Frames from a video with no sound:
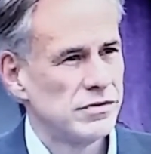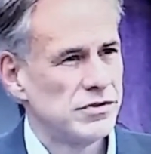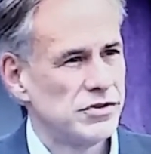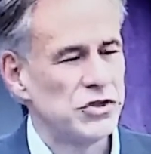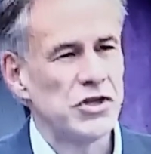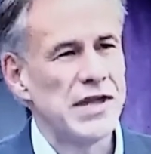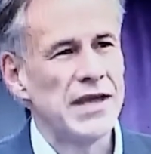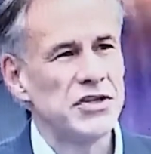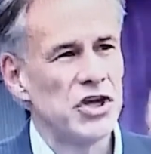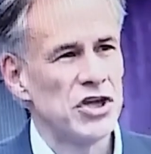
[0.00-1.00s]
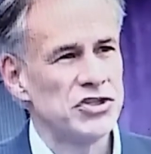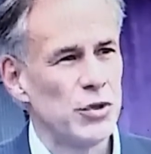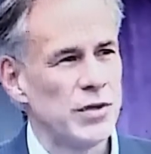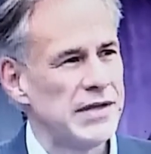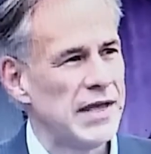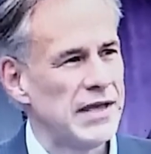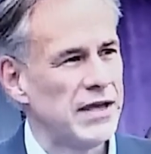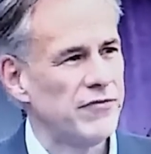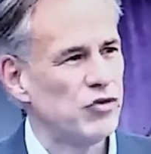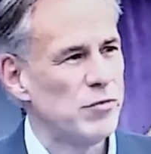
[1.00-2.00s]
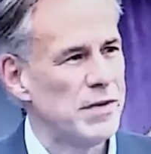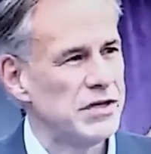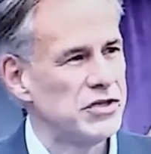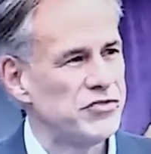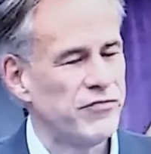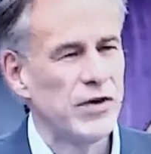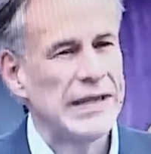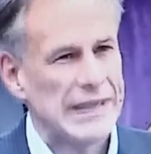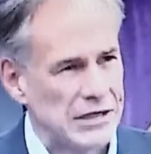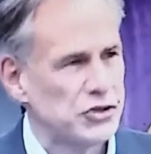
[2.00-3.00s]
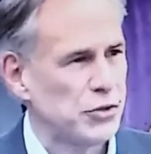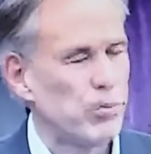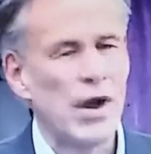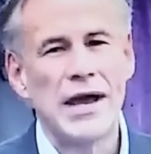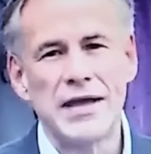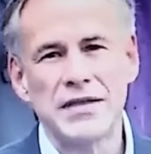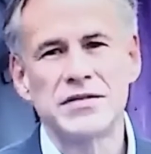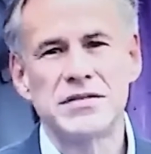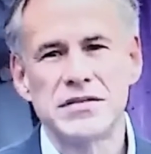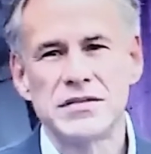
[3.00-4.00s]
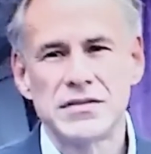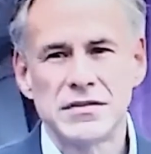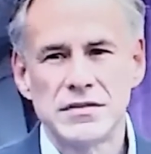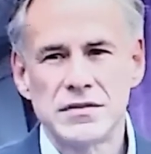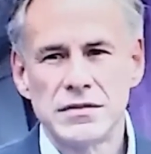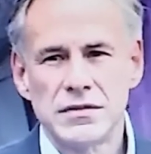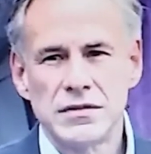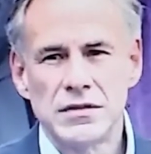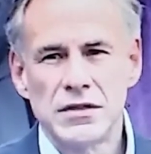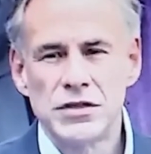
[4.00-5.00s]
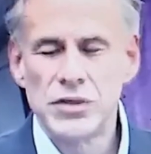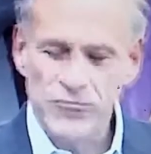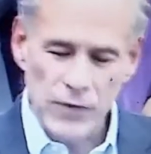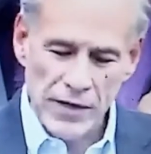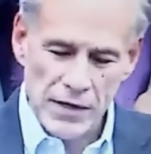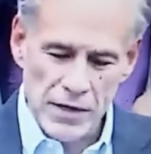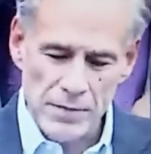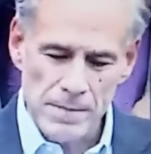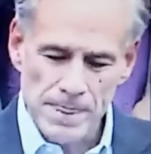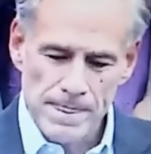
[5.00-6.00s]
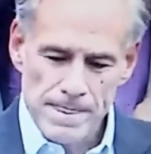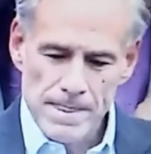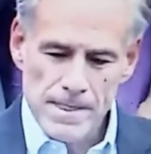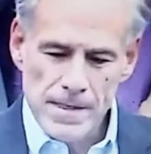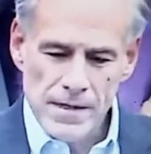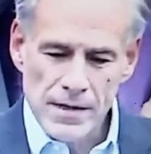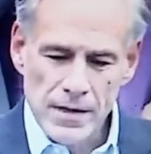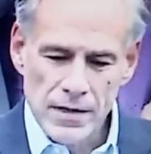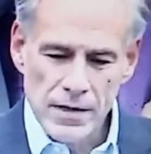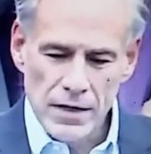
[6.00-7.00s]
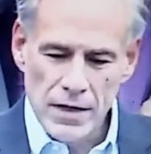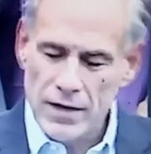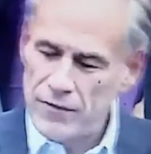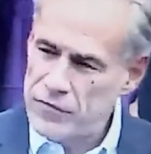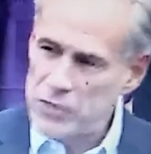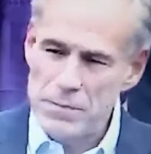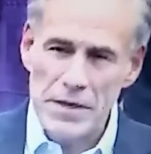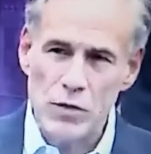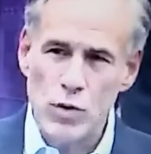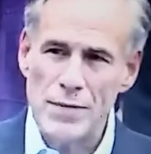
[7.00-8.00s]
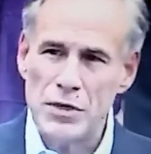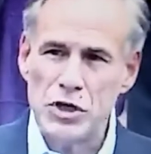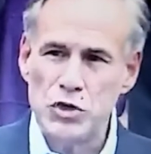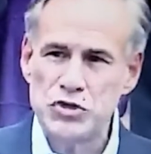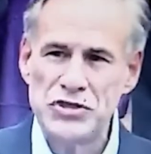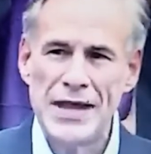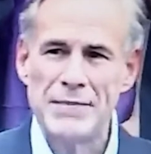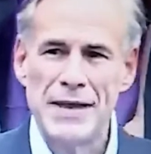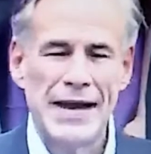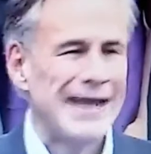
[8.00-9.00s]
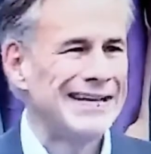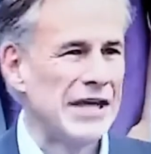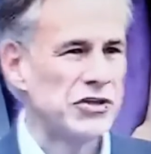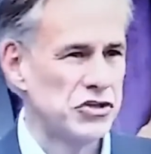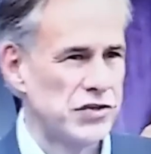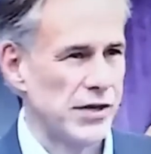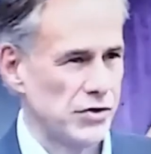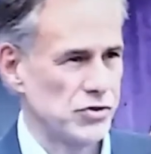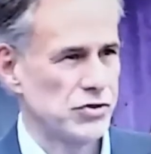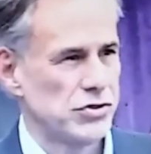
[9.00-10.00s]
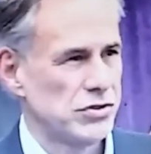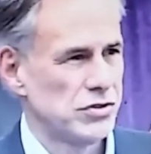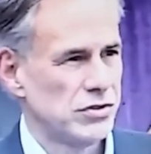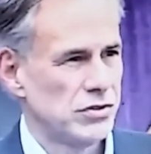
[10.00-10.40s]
So today is also a day of tremendous free enterprise. The freedom of the men and women who stand behind legislators,